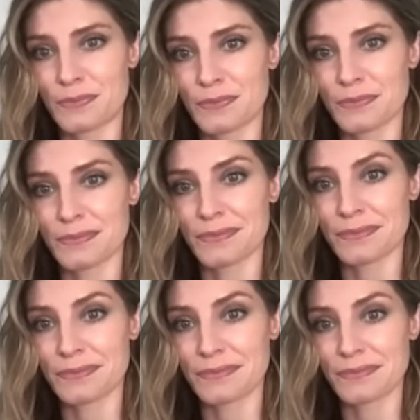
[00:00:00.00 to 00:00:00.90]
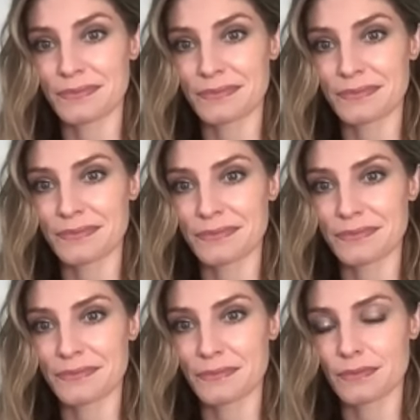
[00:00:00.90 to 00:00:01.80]

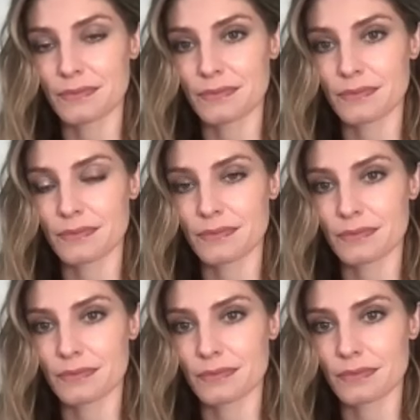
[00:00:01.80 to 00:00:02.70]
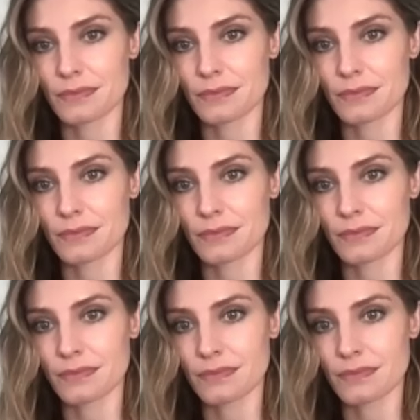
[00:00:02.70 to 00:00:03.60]

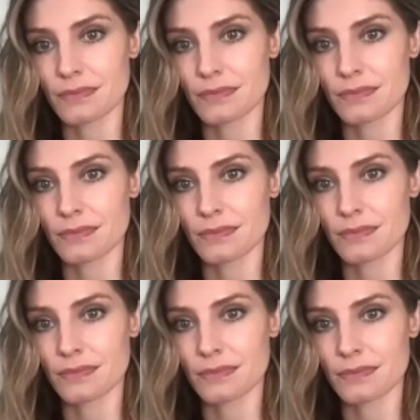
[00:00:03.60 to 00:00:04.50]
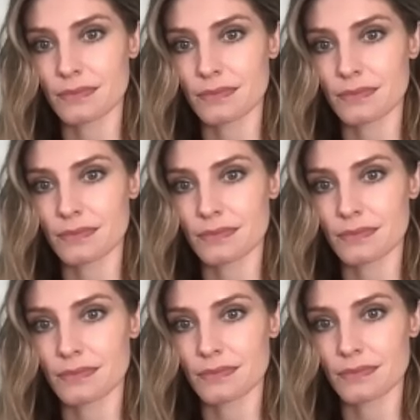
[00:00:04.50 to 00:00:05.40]

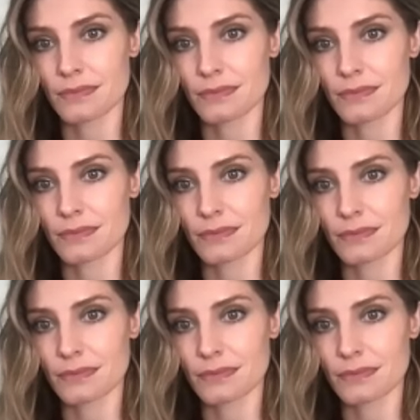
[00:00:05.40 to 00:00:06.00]
[no speech]